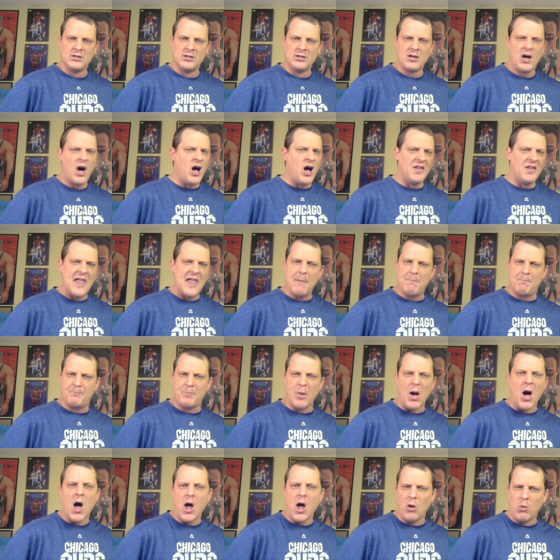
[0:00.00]
All that
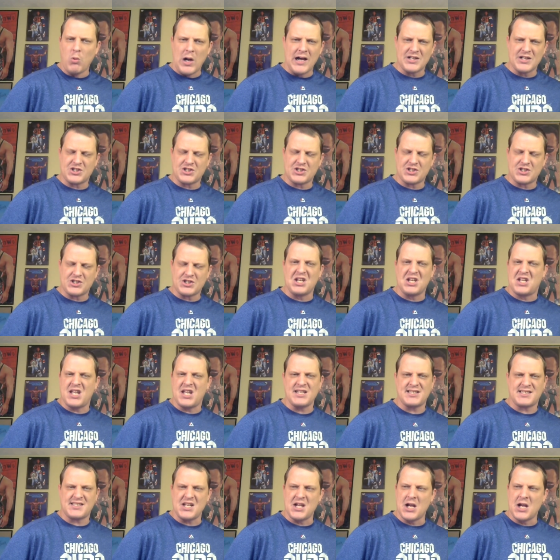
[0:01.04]
ball washing and
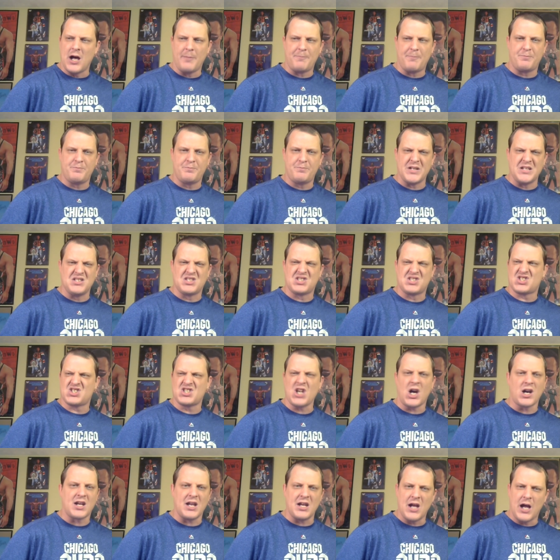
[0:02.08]
kissing up and
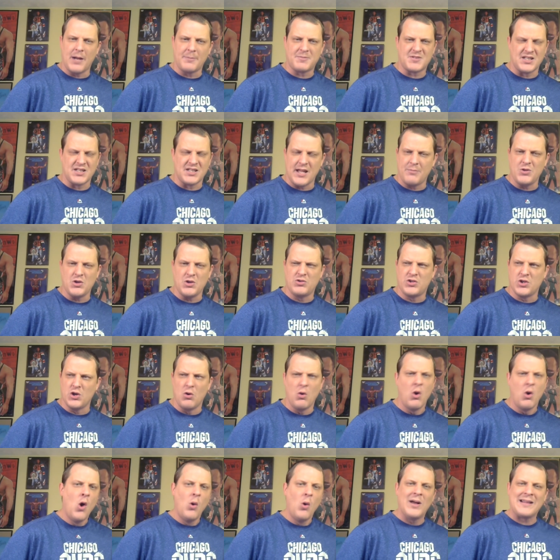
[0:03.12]
sucking up to them you
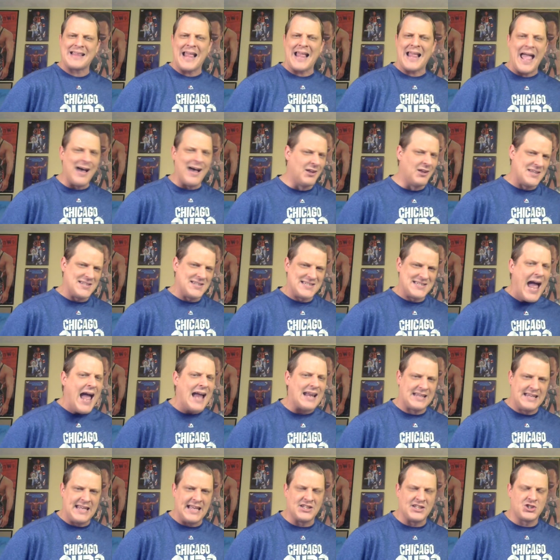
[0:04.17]
do, what the hell does
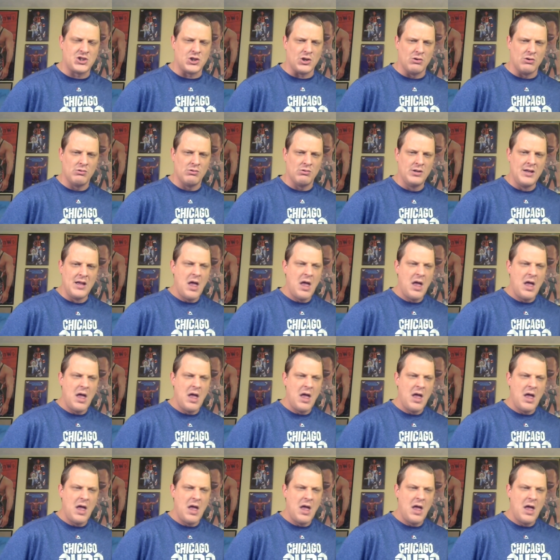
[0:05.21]
that get you?